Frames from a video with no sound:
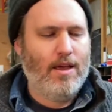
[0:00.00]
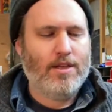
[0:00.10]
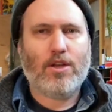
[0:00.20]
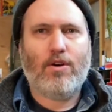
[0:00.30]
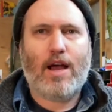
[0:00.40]

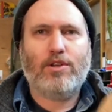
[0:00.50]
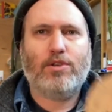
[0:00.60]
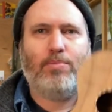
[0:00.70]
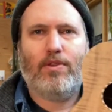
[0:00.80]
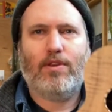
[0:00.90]
So I
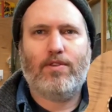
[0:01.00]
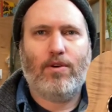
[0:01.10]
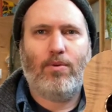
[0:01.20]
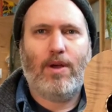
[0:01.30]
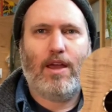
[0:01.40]
just put this
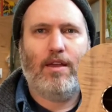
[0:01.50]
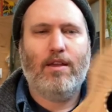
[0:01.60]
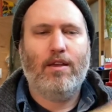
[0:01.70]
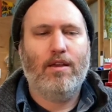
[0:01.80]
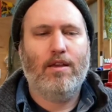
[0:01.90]
away.
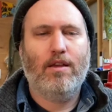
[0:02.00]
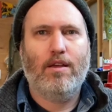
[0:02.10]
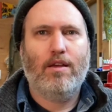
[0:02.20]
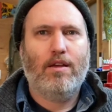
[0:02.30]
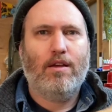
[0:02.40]

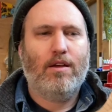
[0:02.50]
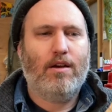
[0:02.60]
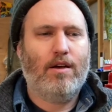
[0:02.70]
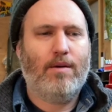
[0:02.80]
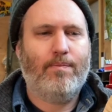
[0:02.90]

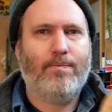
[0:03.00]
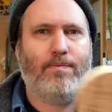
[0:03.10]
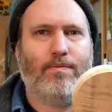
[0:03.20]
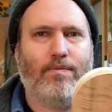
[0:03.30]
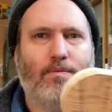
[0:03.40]
Um,
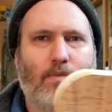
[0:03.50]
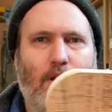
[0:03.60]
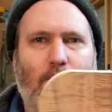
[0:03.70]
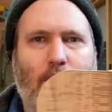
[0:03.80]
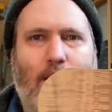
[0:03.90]

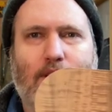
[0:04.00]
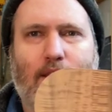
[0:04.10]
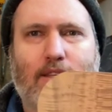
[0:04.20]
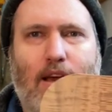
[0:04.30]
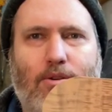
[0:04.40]
you know, now it's
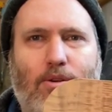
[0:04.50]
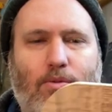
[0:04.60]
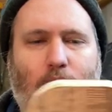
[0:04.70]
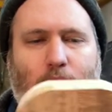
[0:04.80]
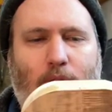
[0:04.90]
got the sound hole
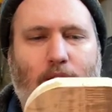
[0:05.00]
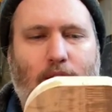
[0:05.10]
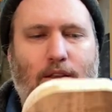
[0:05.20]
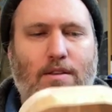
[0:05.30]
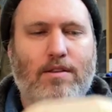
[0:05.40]
where I want it
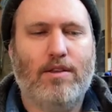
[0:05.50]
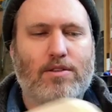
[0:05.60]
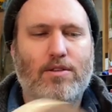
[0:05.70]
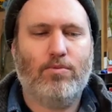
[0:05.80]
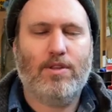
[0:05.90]

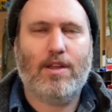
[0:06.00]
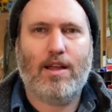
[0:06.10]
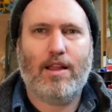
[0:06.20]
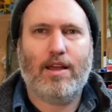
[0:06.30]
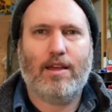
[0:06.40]
it's the wood that
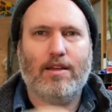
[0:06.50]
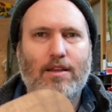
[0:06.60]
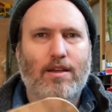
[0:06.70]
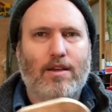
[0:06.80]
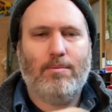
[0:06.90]
I like,
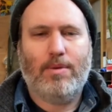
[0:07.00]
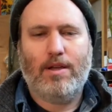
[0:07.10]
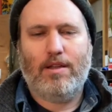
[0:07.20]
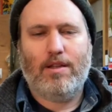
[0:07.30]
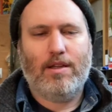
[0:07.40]

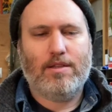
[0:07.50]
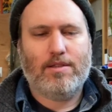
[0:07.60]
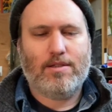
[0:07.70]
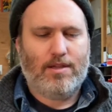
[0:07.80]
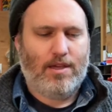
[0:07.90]
but
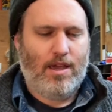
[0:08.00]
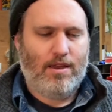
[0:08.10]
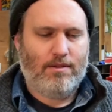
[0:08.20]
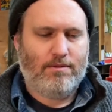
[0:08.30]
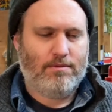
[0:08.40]
it's it
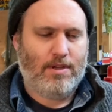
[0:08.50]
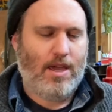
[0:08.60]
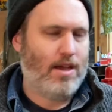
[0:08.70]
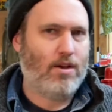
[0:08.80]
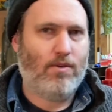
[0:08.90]
can't it
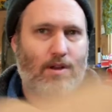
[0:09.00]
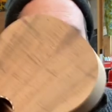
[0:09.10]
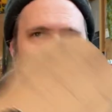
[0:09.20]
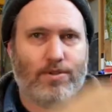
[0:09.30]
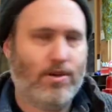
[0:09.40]
can't go on.
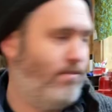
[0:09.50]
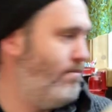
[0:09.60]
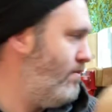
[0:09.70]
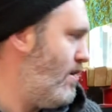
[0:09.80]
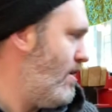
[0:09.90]
So
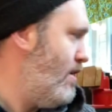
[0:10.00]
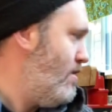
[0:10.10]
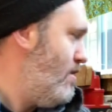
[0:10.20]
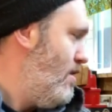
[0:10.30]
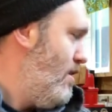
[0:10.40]
there it is.